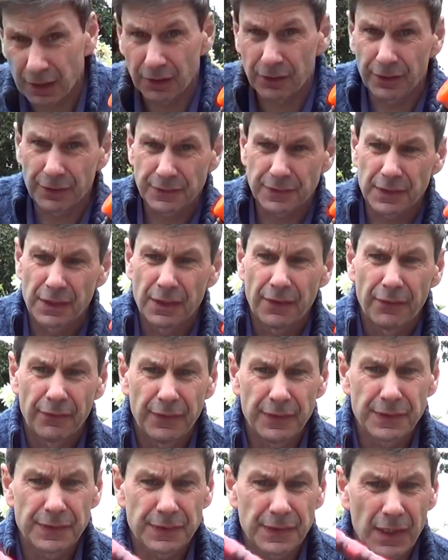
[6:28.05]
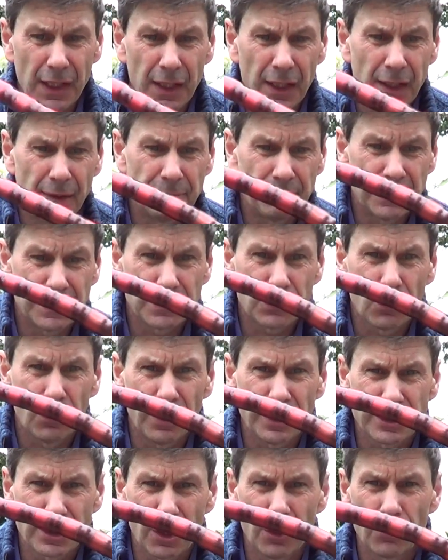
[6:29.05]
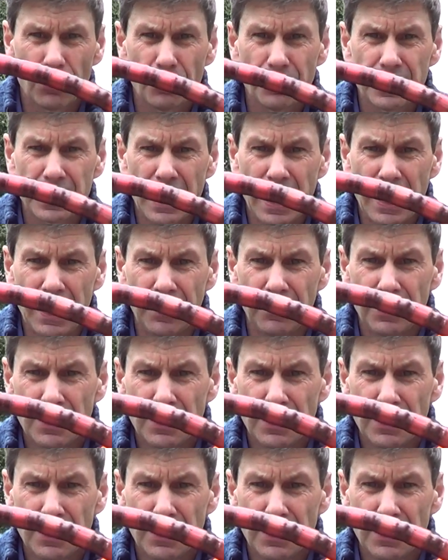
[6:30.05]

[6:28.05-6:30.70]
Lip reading: lot. This is quite old now,